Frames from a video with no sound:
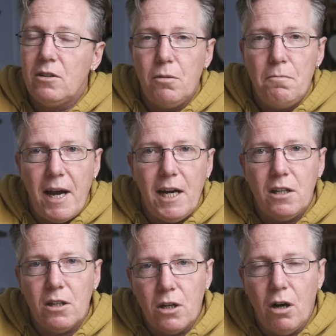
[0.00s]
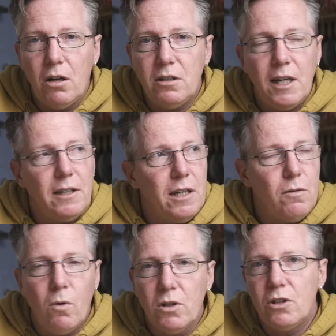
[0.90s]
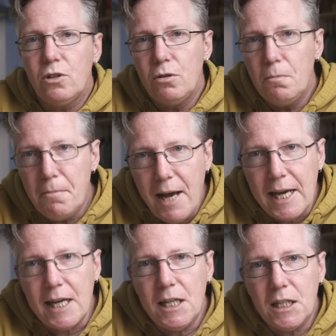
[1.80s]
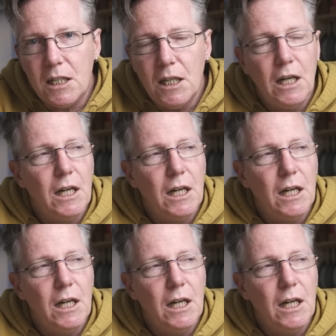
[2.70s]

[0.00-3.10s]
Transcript: to make the content that he wants to make